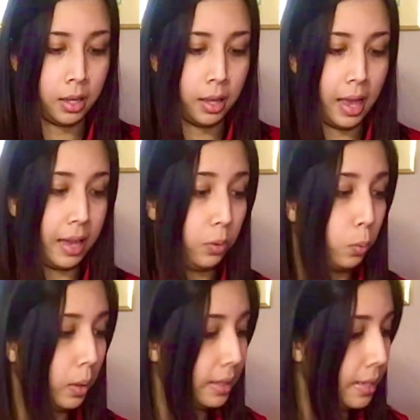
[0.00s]
And
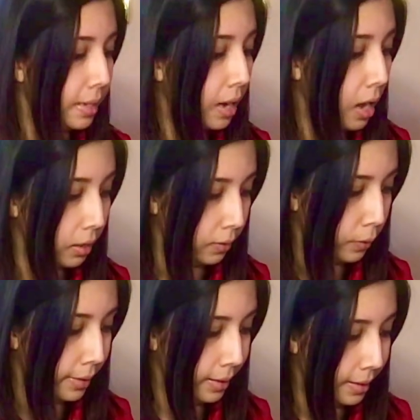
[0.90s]
once the olive
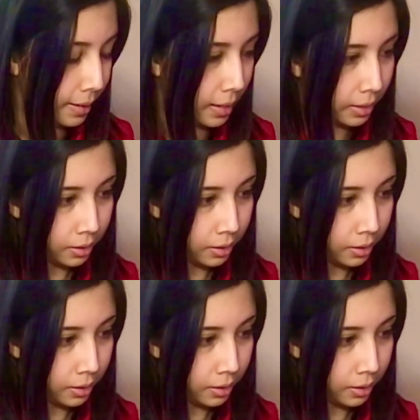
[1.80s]
oil is on,